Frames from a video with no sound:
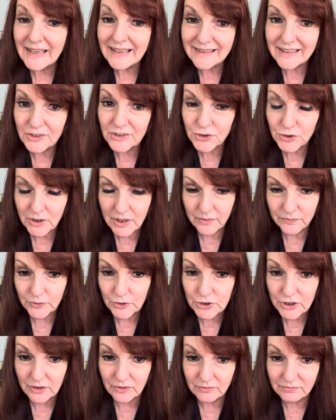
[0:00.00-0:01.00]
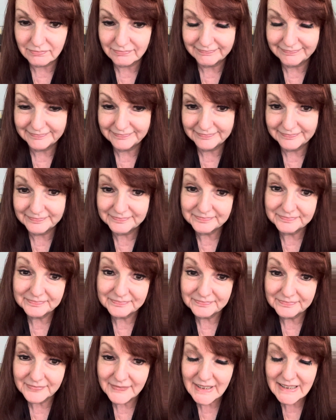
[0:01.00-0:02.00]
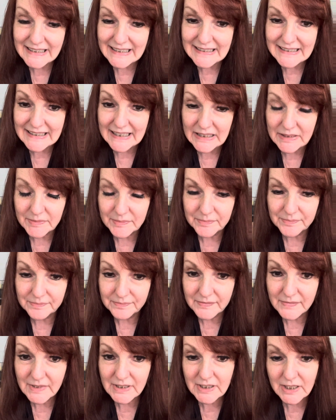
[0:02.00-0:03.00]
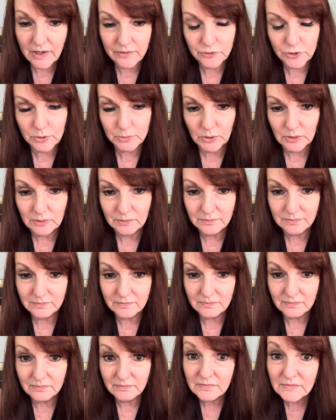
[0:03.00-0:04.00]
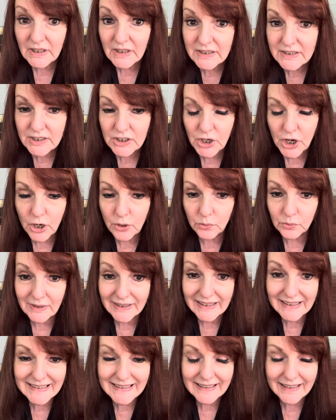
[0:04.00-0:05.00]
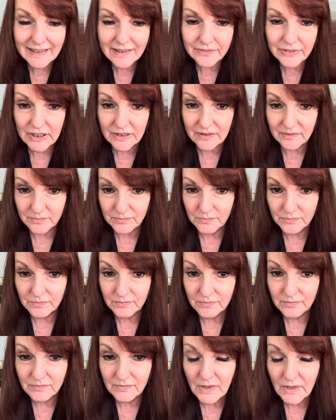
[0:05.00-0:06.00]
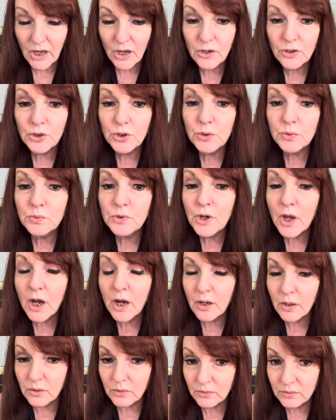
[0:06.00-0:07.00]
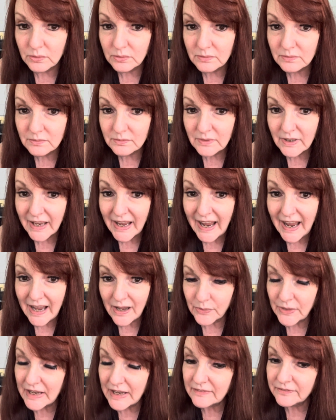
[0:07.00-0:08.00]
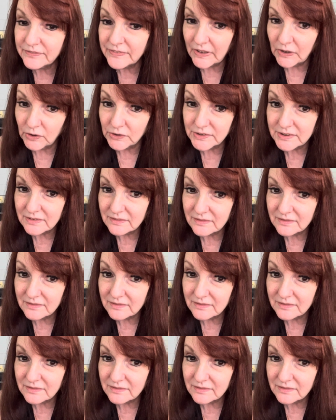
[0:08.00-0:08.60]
that's your comfort zone. It's easy. It's comfortable. It's a known. It's a given. You know how that felt